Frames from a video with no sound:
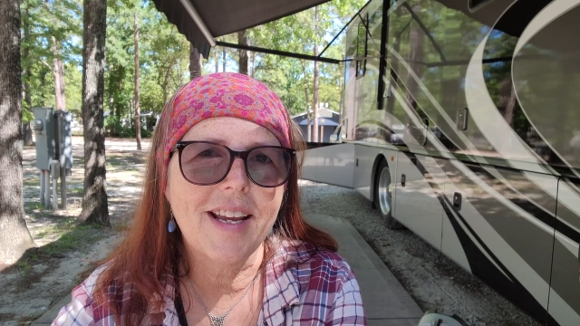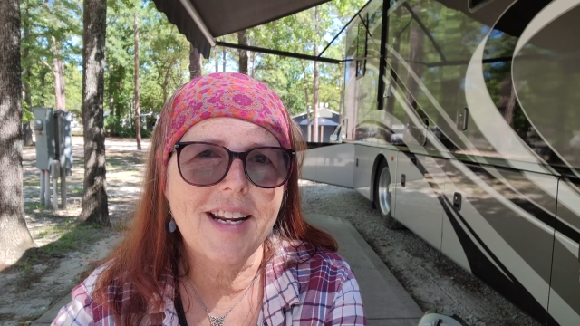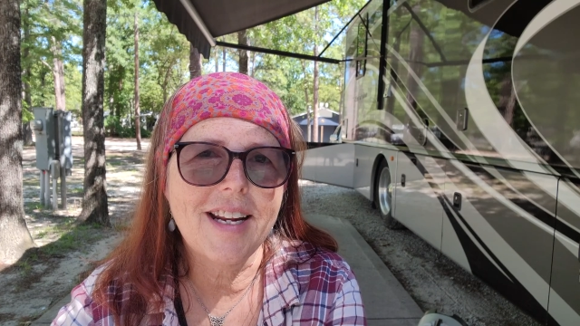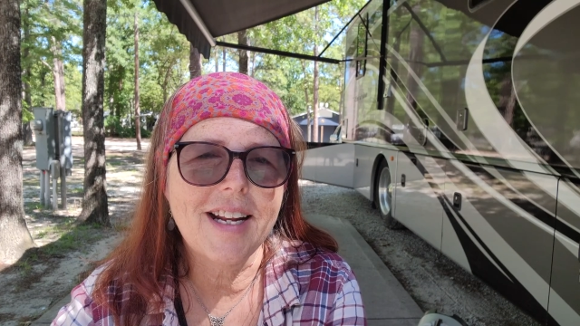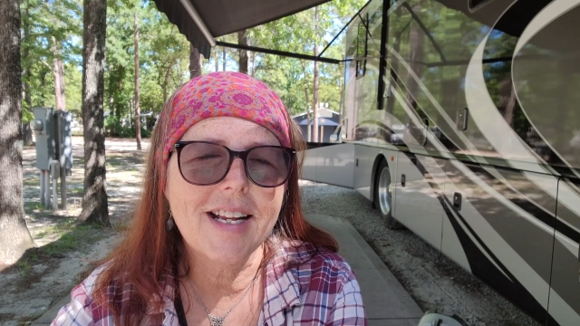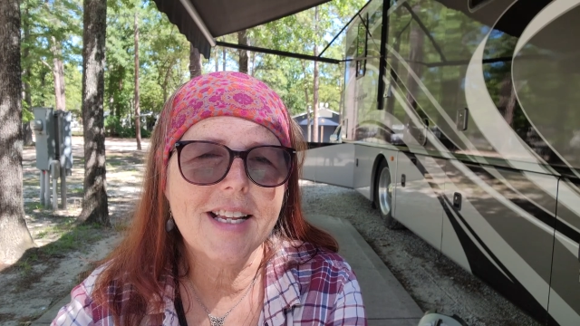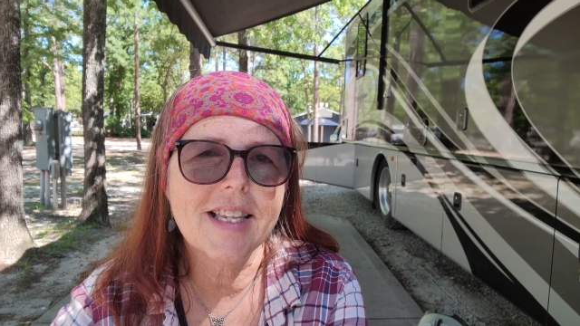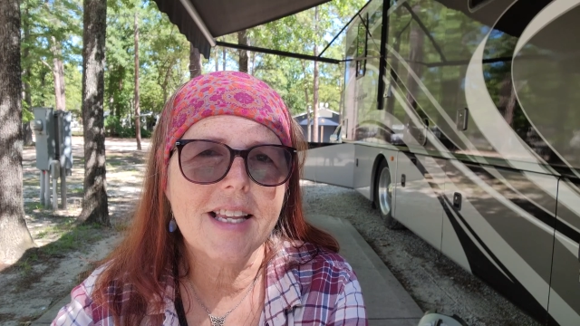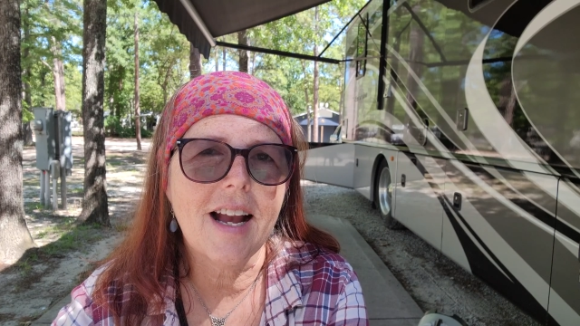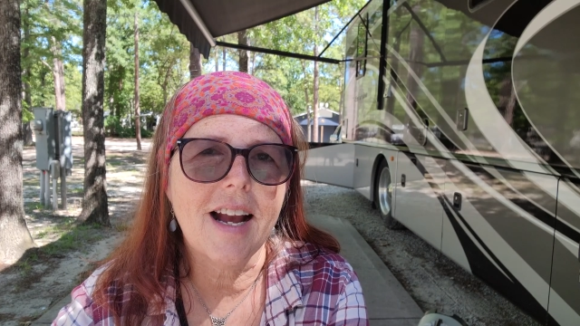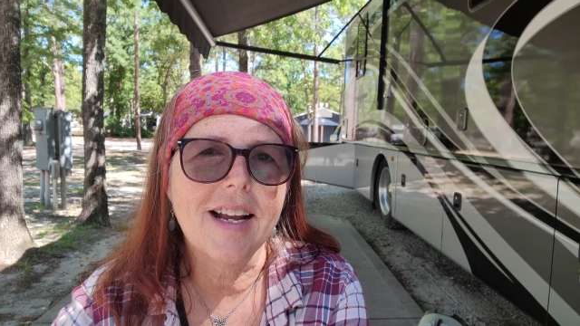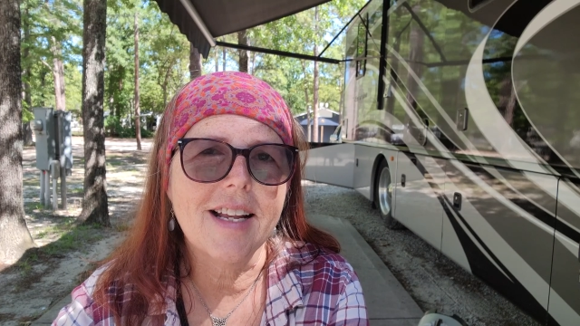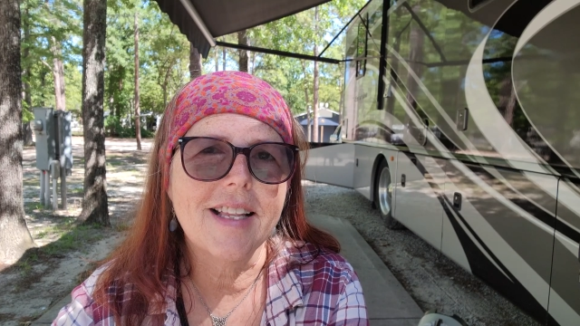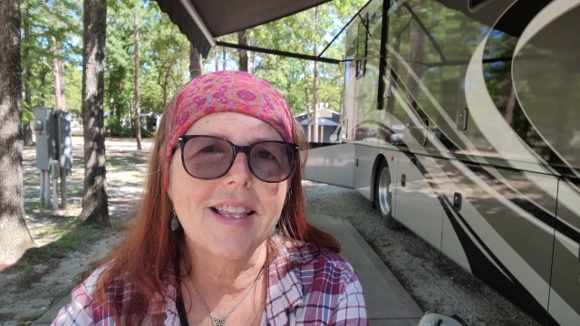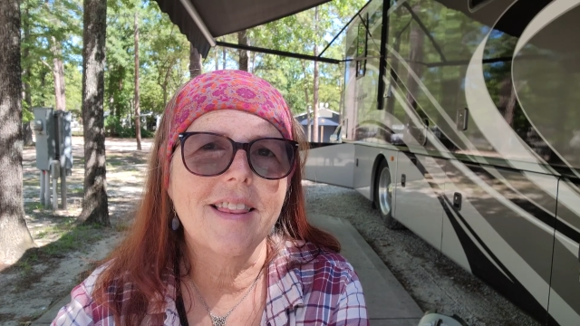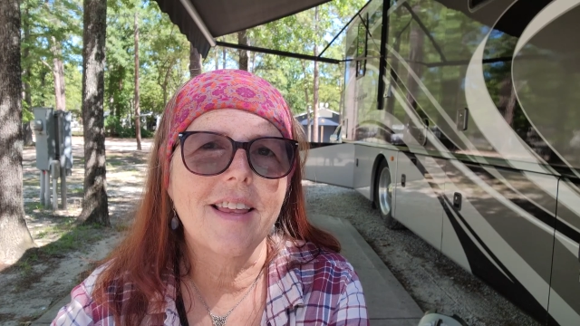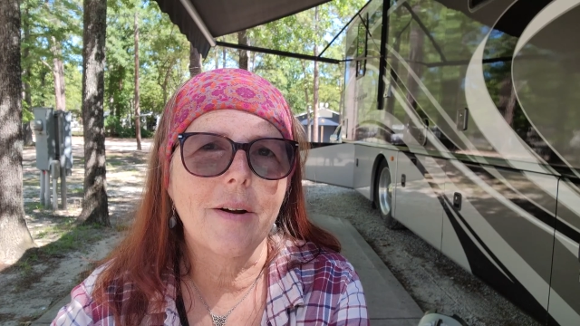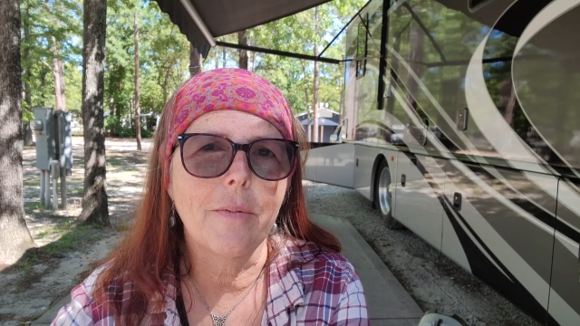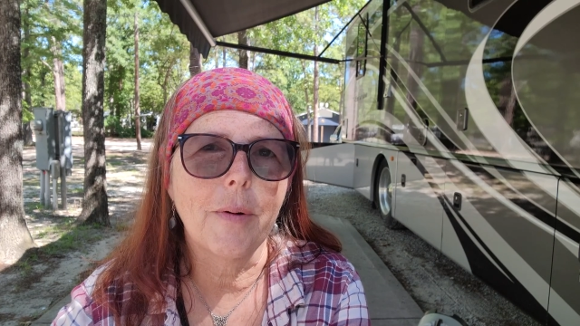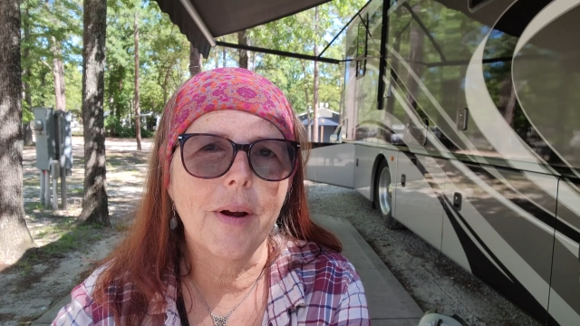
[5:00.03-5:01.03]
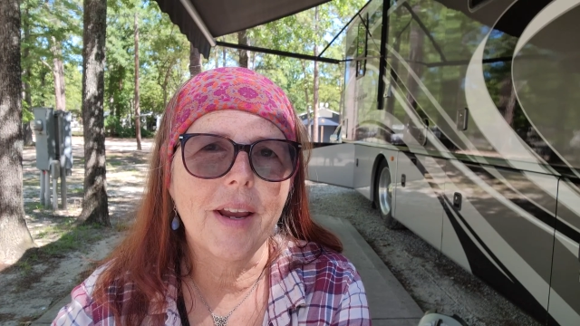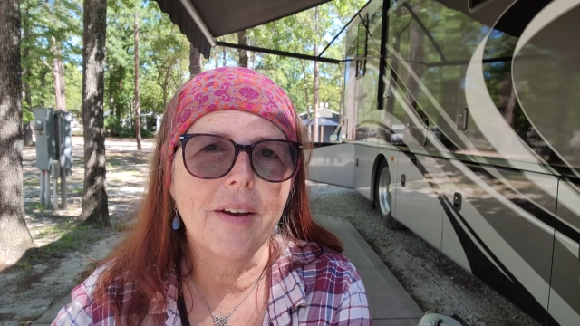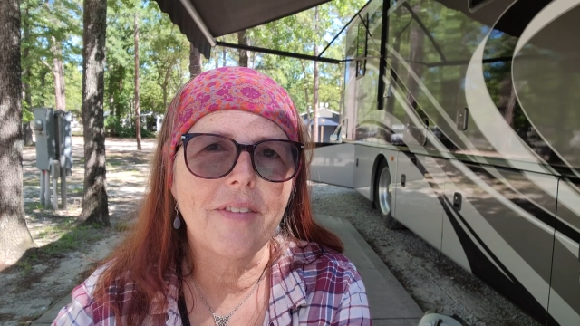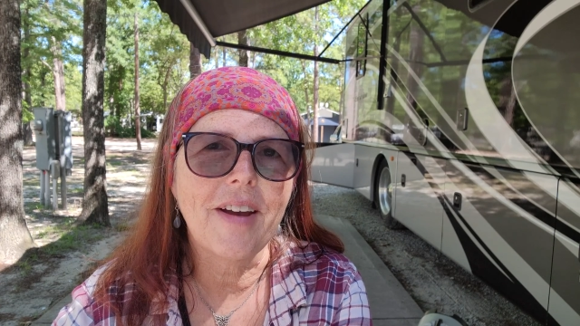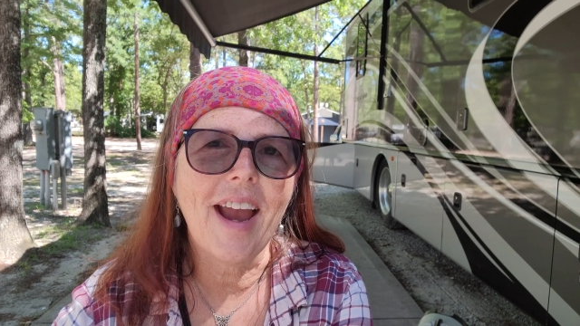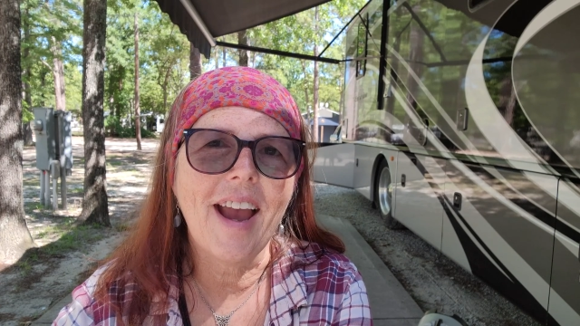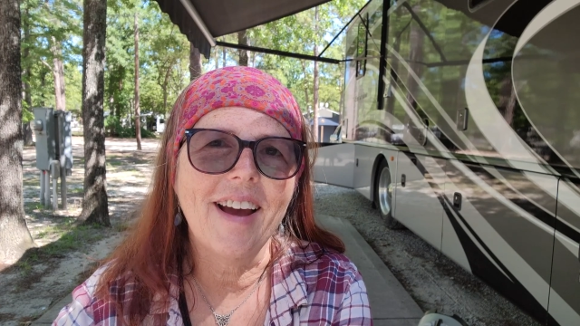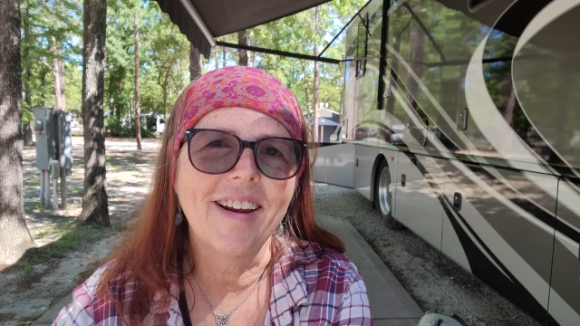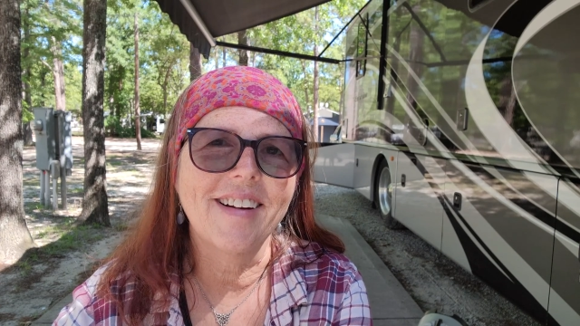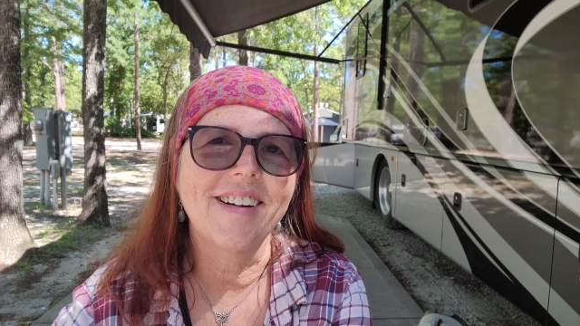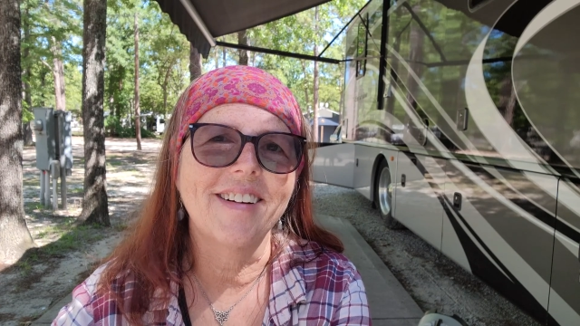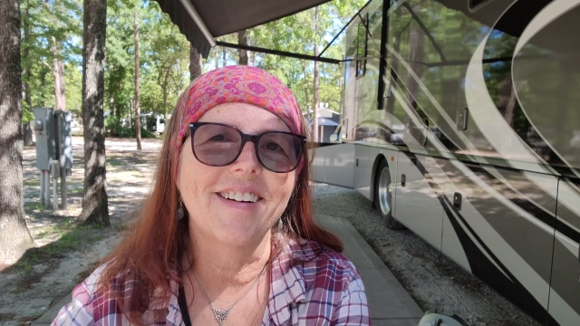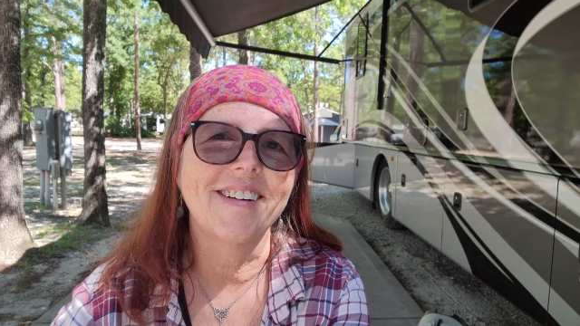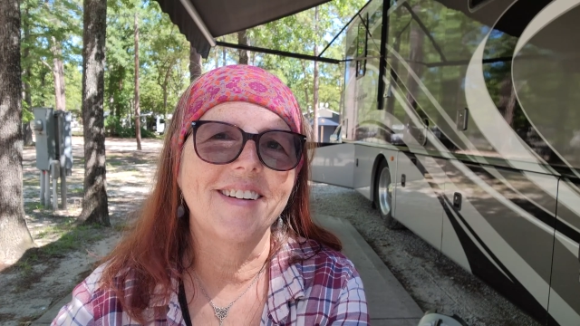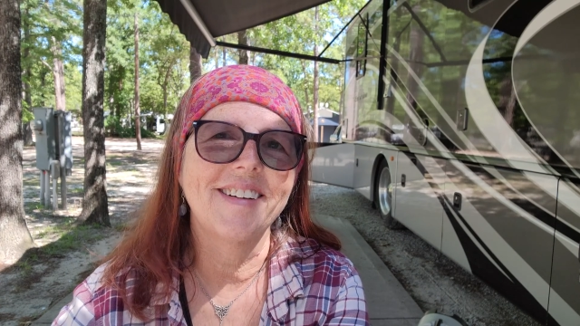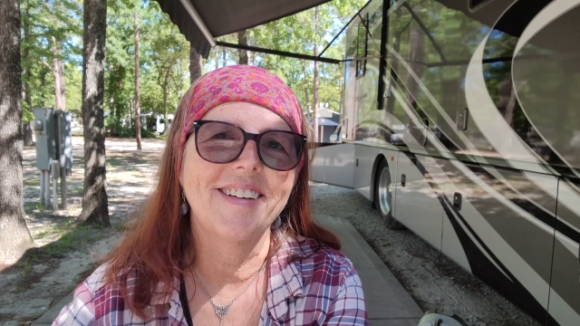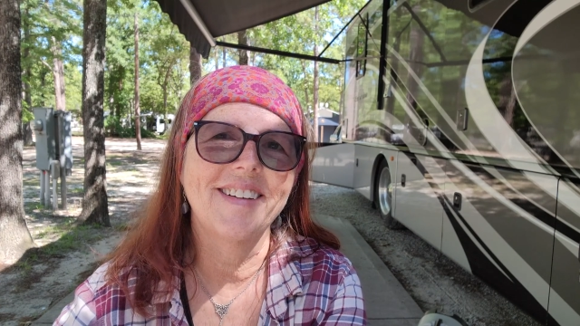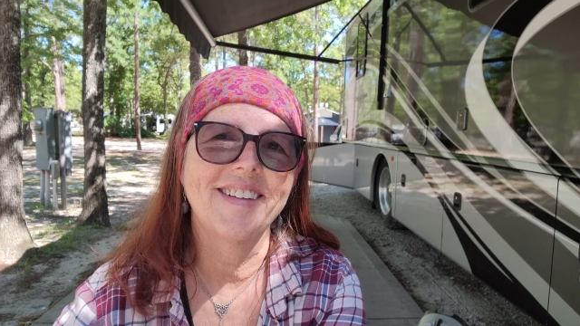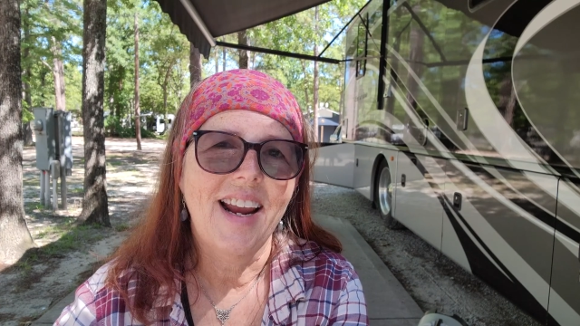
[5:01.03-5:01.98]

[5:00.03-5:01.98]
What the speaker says: any site that we have had here,